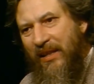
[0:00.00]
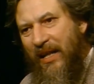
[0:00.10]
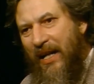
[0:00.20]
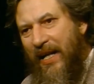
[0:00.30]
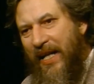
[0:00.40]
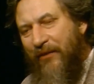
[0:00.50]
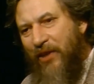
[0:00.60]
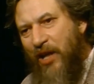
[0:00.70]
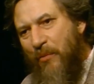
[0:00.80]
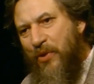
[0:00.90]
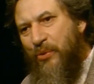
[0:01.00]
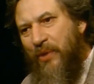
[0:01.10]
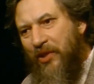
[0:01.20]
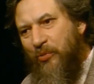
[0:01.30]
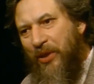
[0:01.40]
I have come through
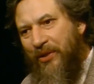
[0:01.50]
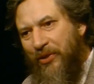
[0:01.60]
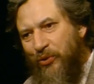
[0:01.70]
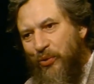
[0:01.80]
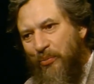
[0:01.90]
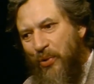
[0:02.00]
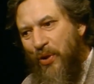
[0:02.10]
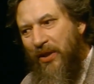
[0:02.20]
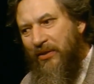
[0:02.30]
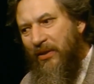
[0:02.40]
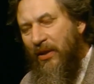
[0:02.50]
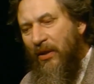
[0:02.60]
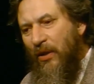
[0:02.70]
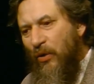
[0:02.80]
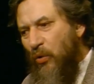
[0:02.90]
experience to a point
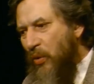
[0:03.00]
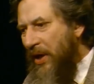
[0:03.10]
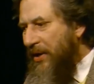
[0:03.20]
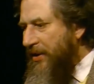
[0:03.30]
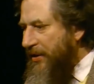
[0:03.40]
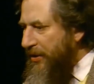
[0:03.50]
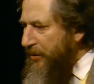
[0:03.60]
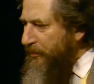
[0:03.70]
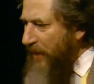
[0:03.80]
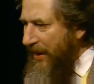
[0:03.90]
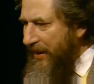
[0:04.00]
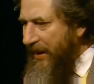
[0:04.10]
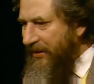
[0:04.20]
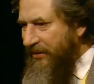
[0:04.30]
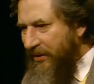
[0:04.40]
where I
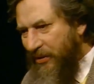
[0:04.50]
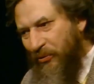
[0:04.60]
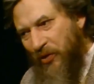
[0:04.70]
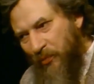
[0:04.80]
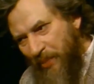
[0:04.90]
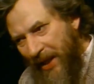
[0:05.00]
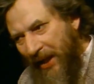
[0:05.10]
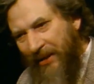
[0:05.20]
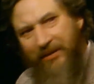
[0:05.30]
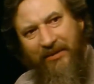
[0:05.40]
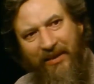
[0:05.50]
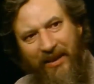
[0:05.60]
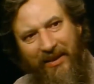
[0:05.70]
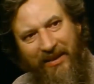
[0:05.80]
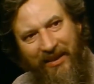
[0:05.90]
get respect,
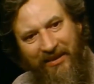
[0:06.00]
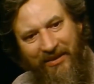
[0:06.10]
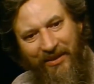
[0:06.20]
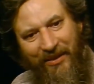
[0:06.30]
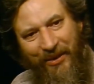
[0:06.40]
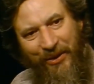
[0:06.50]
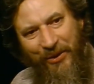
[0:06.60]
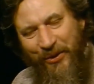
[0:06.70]
I get, I